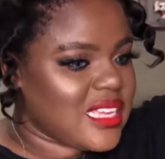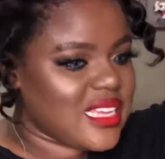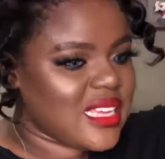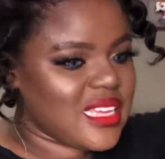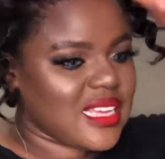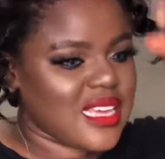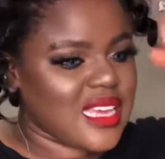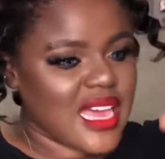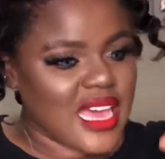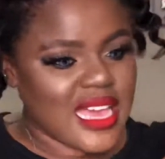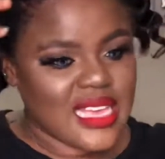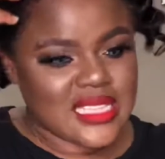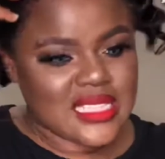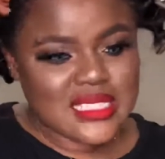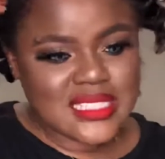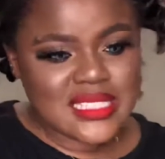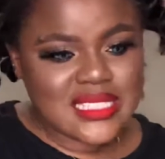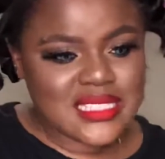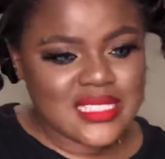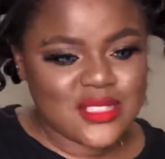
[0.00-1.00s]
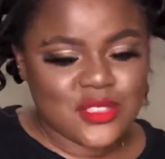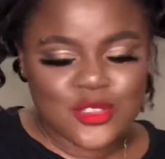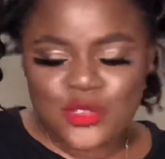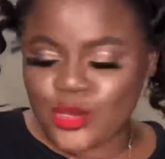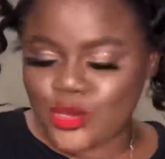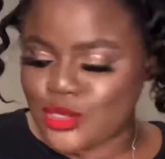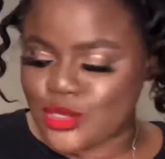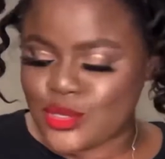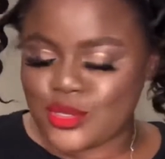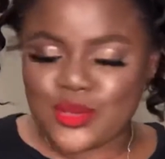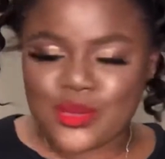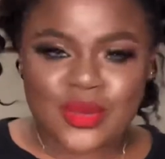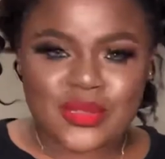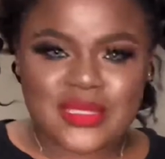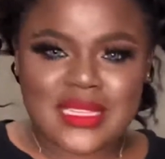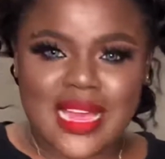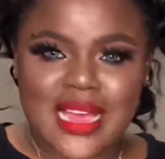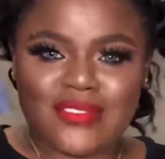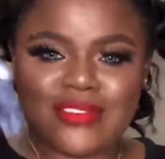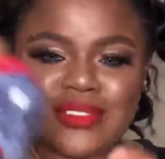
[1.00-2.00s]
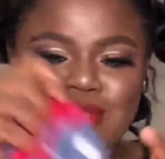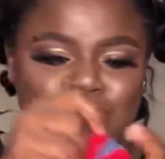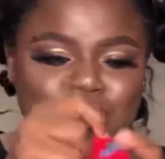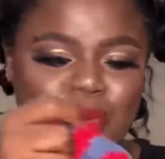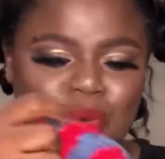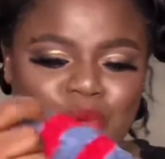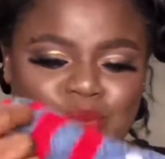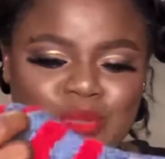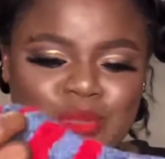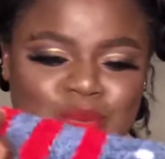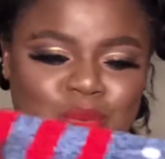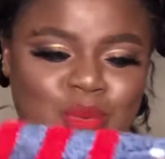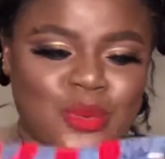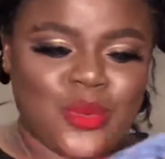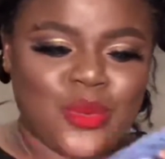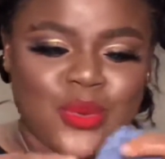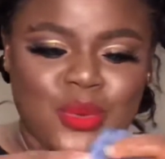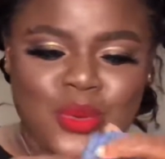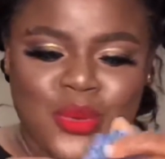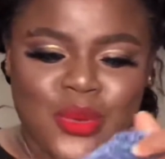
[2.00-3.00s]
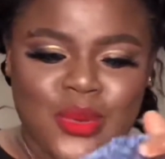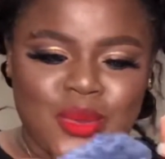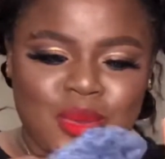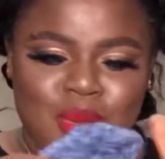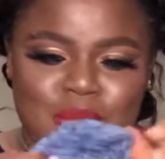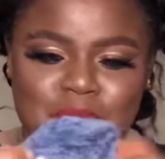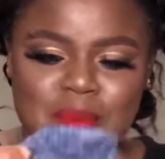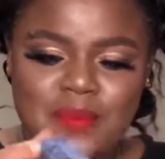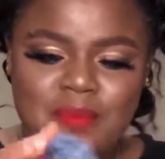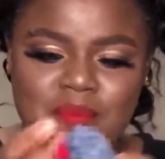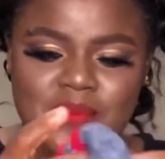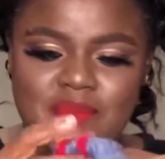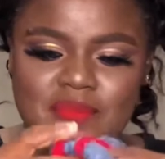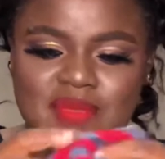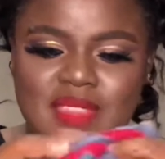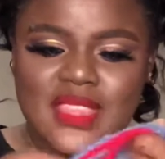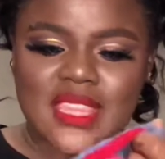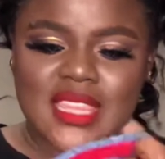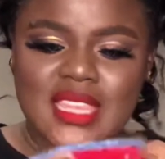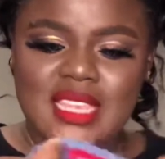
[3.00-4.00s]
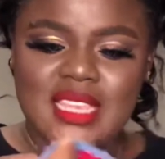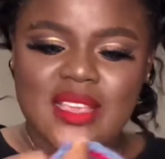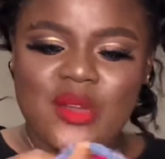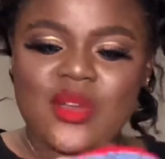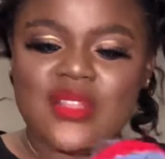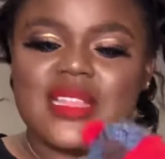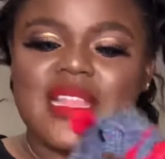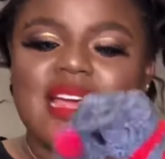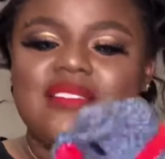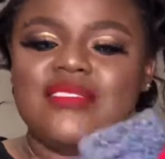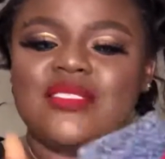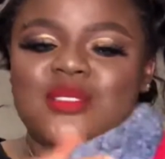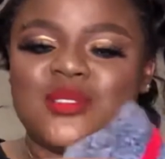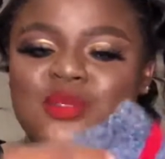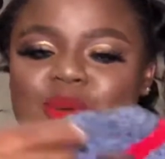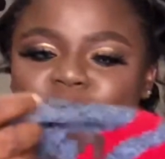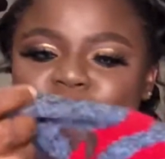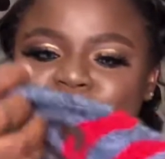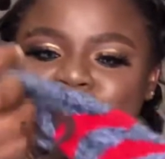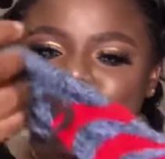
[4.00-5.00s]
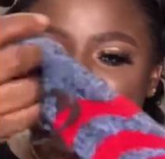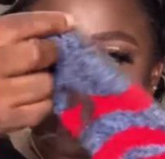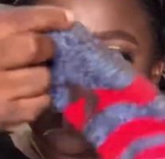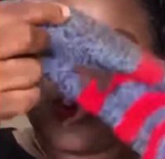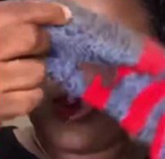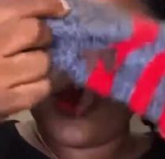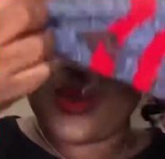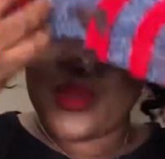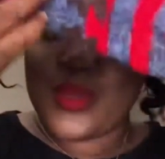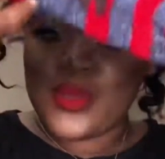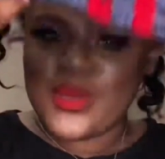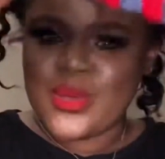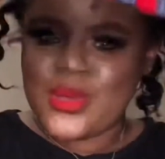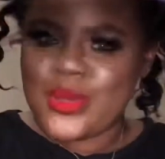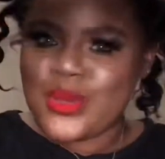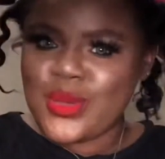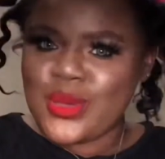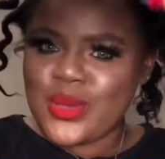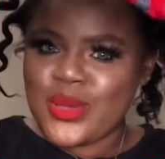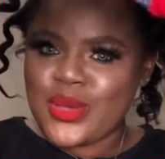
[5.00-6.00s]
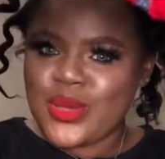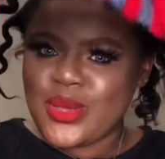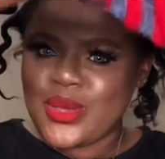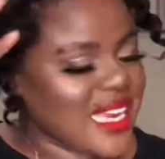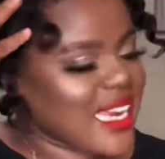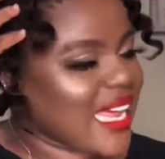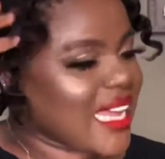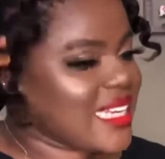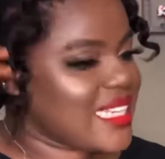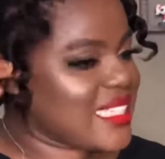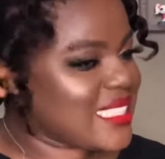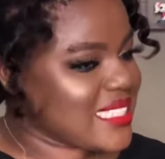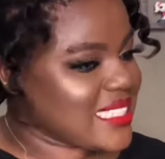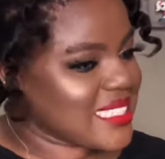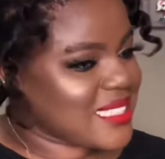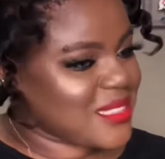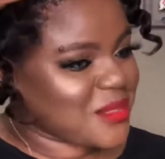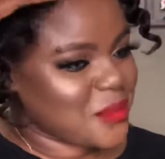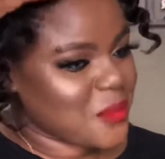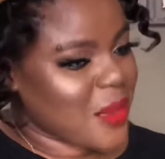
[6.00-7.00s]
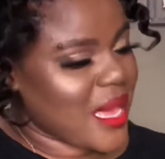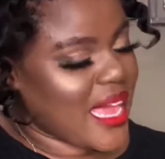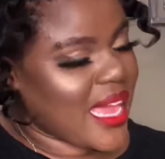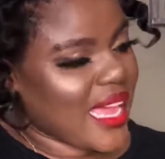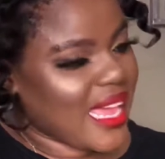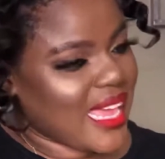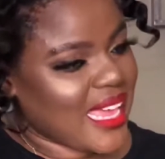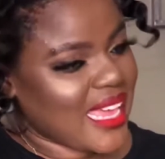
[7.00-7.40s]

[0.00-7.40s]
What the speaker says: Guys, this is just ordinary socks, so ordinary socks, so I did this to my hair.